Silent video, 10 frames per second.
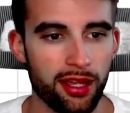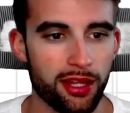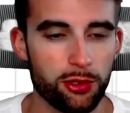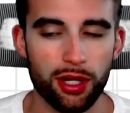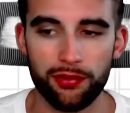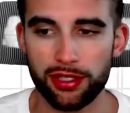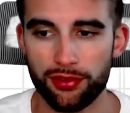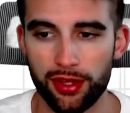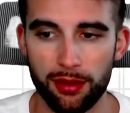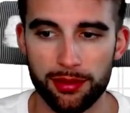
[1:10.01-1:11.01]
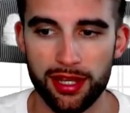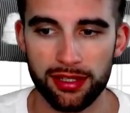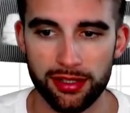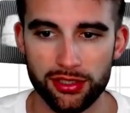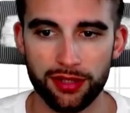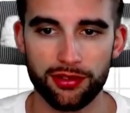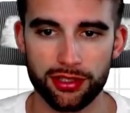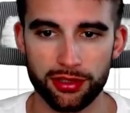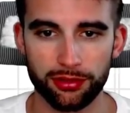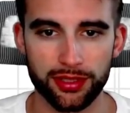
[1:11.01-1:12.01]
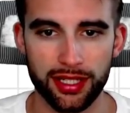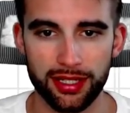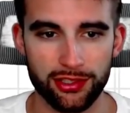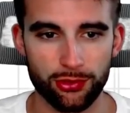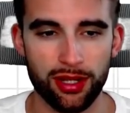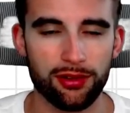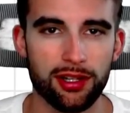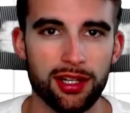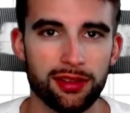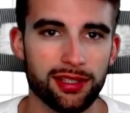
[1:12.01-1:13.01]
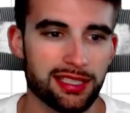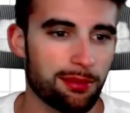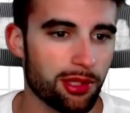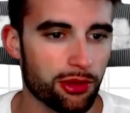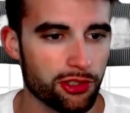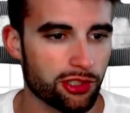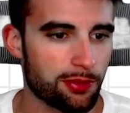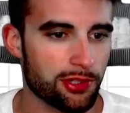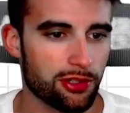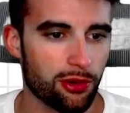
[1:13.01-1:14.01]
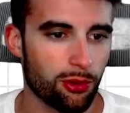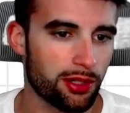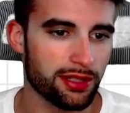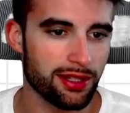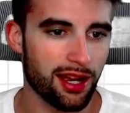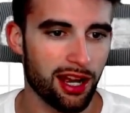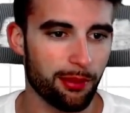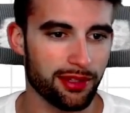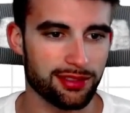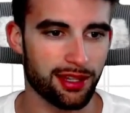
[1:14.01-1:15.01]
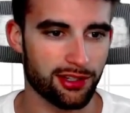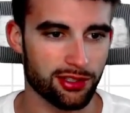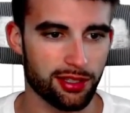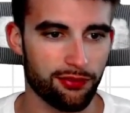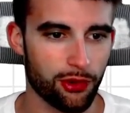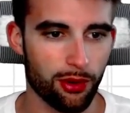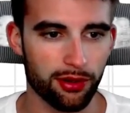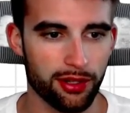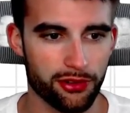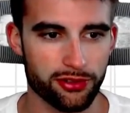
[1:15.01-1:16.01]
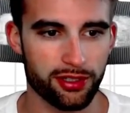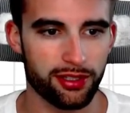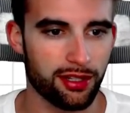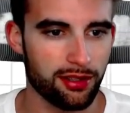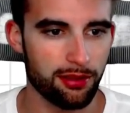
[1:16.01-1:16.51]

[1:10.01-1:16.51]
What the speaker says: I do cover this for the NBA each and every single day as well. Links down below in the description or in the comment section if you are interested.